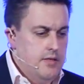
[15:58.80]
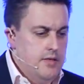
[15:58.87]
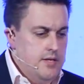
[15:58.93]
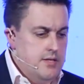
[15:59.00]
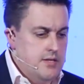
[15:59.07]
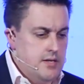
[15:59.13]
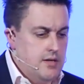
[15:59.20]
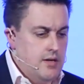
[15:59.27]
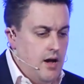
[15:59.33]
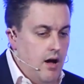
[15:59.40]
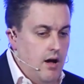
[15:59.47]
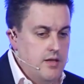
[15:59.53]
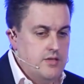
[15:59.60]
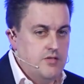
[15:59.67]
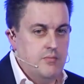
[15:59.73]
these
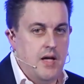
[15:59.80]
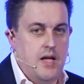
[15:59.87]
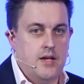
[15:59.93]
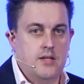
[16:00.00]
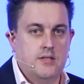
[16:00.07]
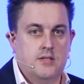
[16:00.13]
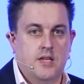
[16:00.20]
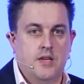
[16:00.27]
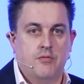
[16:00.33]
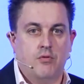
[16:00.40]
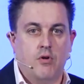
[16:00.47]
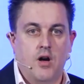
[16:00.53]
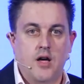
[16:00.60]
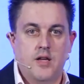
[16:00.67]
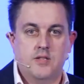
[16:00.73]
kinds of markets give
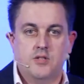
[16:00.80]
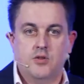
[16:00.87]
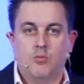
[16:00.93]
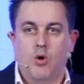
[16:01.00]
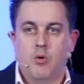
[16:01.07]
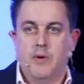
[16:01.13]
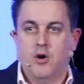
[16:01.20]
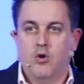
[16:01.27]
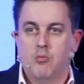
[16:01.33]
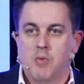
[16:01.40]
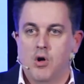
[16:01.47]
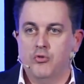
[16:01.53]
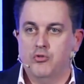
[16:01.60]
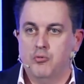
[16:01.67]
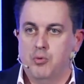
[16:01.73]
rise to what we call
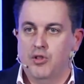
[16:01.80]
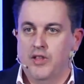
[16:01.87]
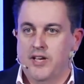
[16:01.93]
multiple